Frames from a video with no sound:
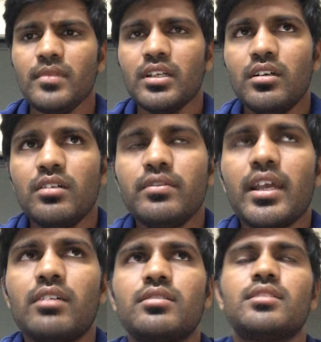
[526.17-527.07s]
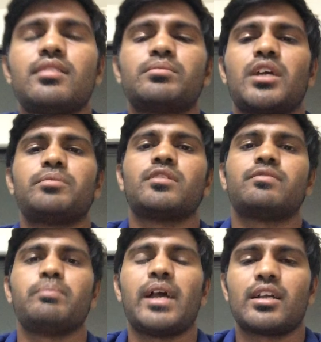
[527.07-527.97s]
we have some types
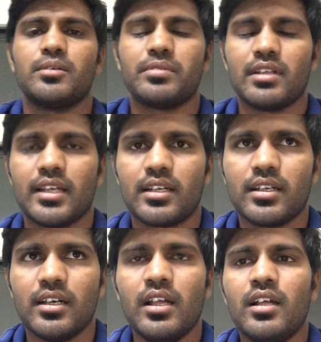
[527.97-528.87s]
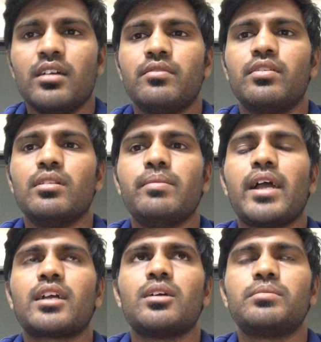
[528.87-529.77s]
of backups, like full
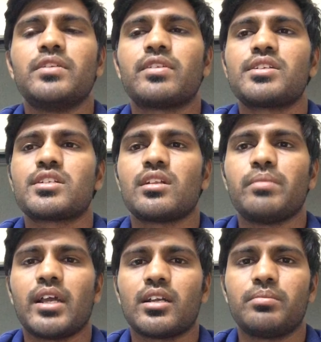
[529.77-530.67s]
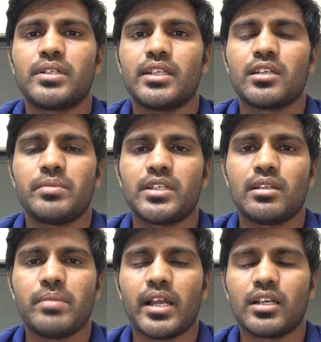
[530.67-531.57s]
backup, differential backup, and
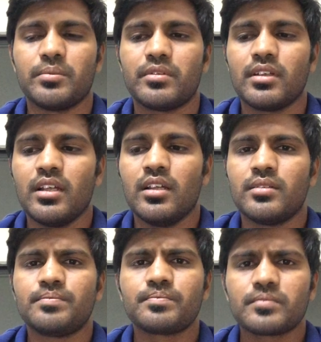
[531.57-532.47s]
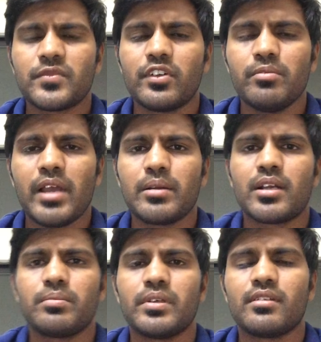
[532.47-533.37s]
incremental backups. Full
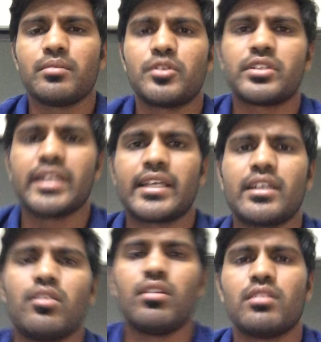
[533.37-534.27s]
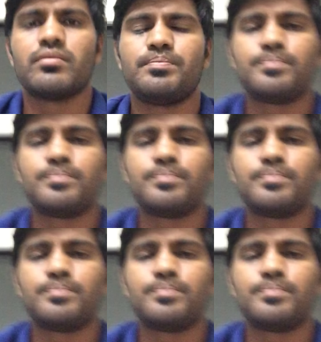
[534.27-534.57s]
backup is about taking all the